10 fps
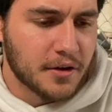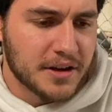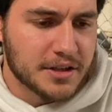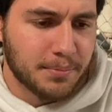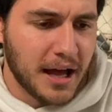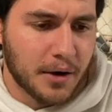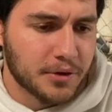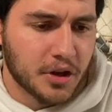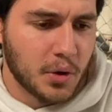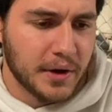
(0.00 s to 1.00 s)
has to block
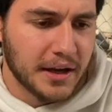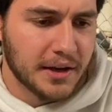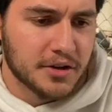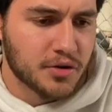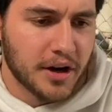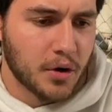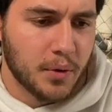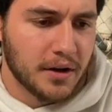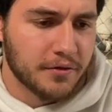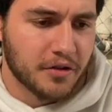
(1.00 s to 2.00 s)
with the queen and trade a
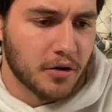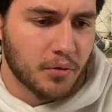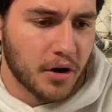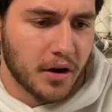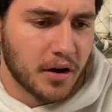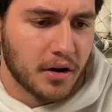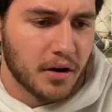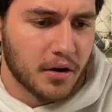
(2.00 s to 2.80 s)
queen for a rook,